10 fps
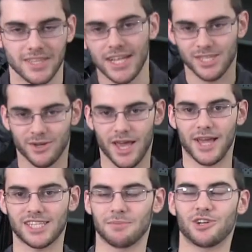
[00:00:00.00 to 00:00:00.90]
But that's
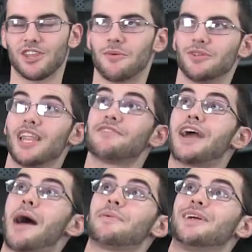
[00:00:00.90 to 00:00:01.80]
okay, because I'm sure that will
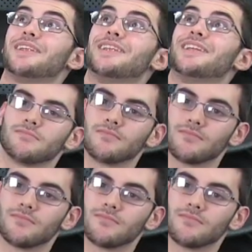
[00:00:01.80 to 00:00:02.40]
never happen!